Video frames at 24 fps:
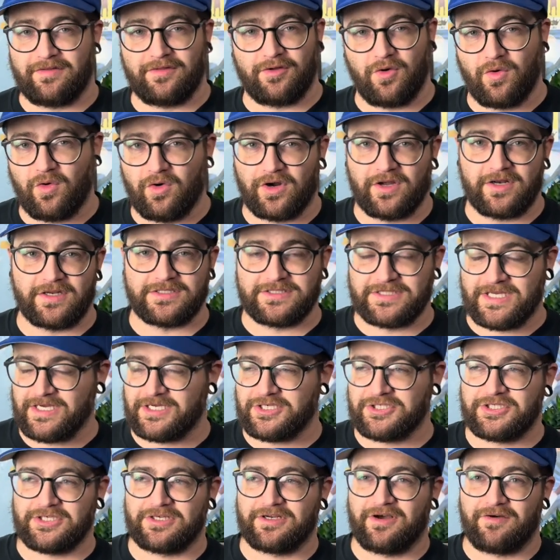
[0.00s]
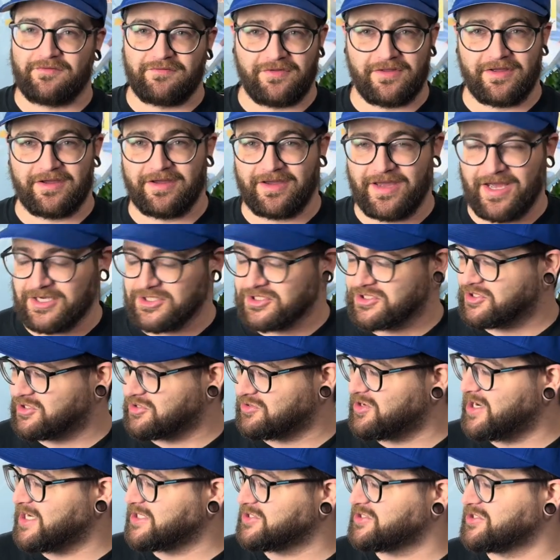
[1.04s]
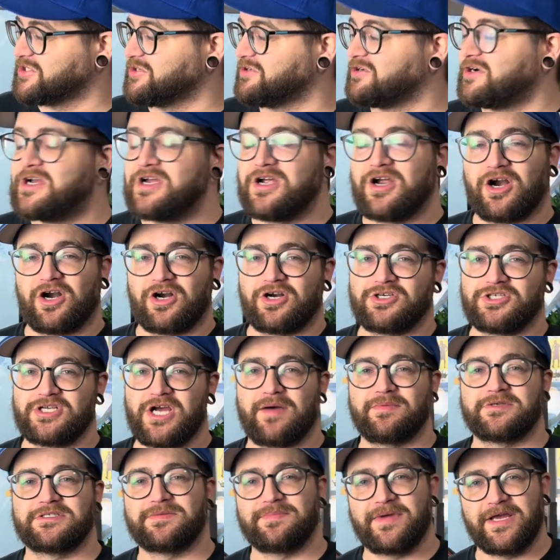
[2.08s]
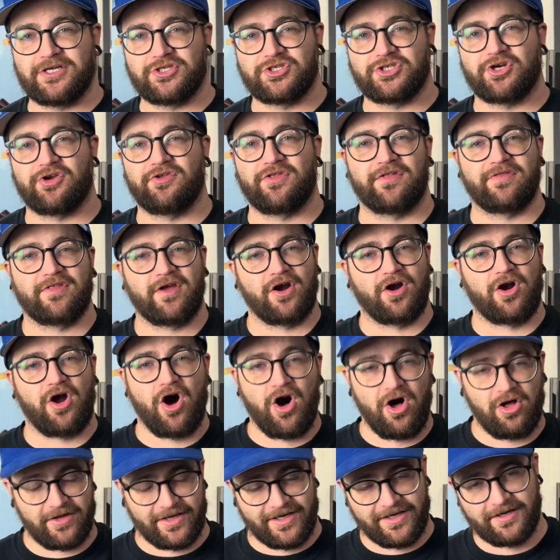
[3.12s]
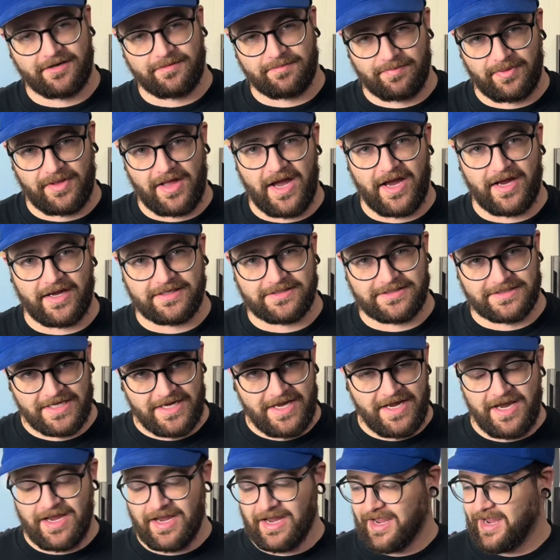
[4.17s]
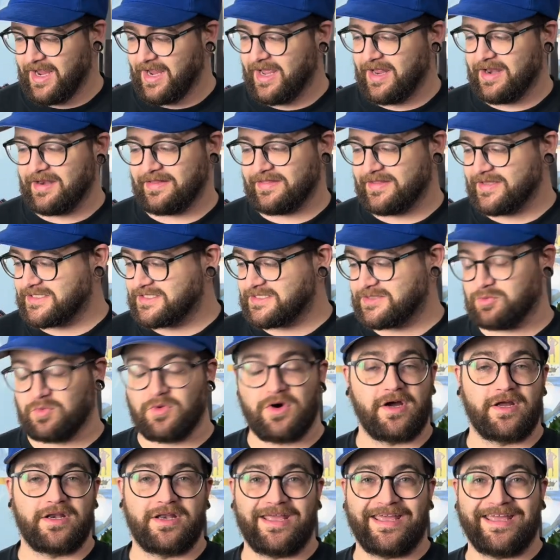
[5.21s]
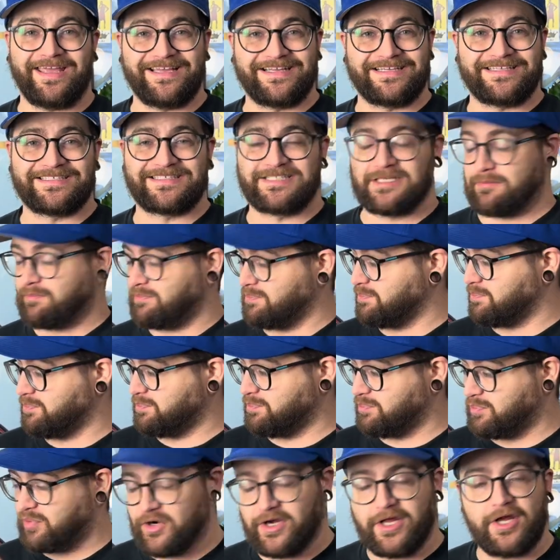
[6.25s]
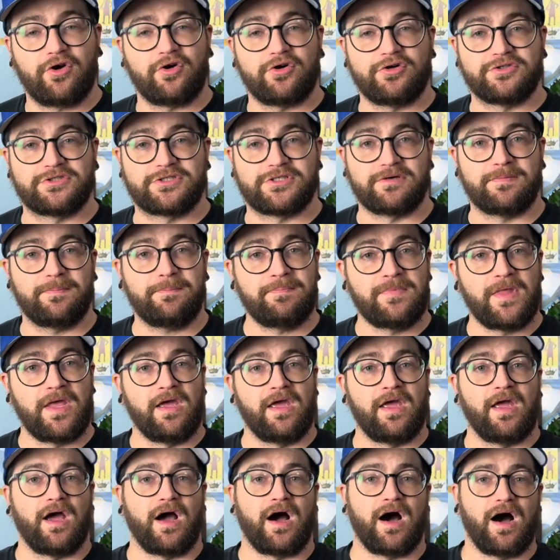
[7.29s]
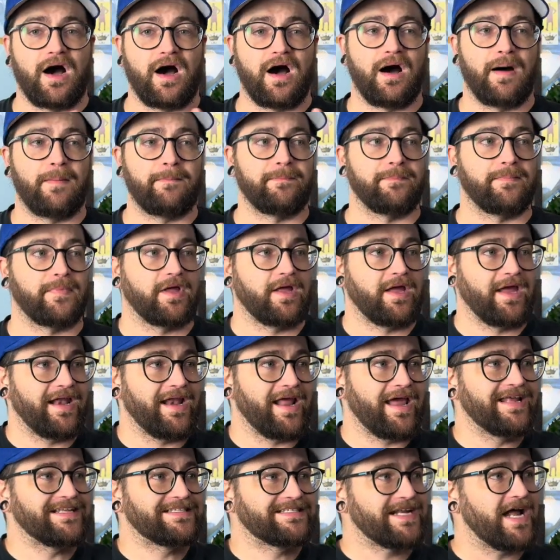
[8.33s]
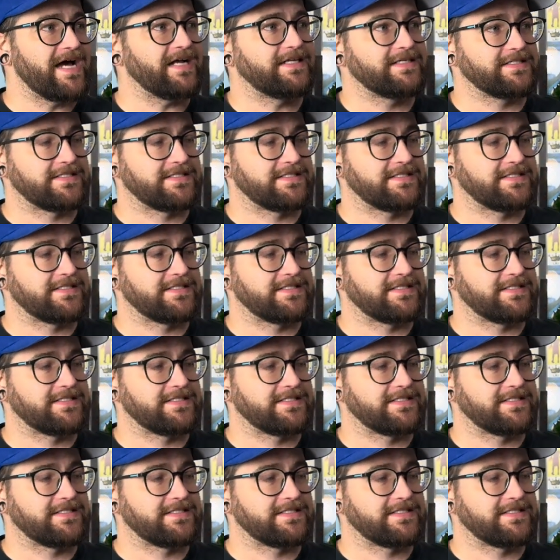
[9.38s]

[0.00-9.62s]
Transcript: the organization of the extraterrestrial. Her job is to make sure that they're all in compliance. And this one is pretty gruesome. Um, and it's not to